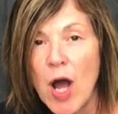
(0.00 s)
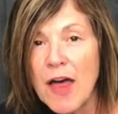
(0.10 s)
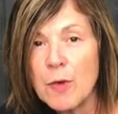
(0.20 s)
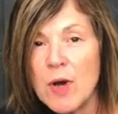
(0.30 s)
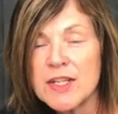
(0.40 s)

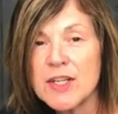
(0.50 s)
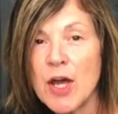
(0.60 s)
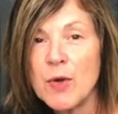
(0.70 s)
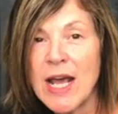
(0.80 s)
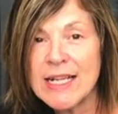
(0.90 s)
otherwise
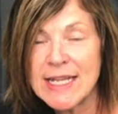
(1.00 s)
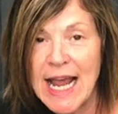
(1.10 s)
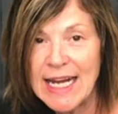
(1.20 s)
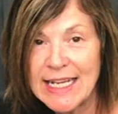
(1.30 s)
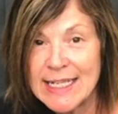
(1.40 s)
known as
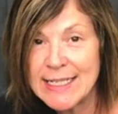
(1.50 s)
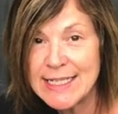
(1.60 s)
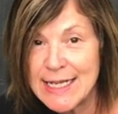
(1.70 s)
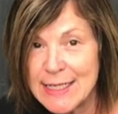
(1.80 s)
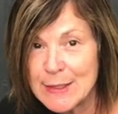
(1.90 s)

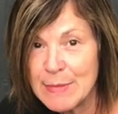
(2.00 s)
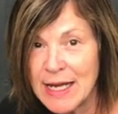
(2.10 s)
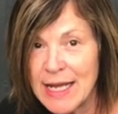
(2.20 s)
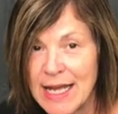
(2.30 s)
Elegantissima,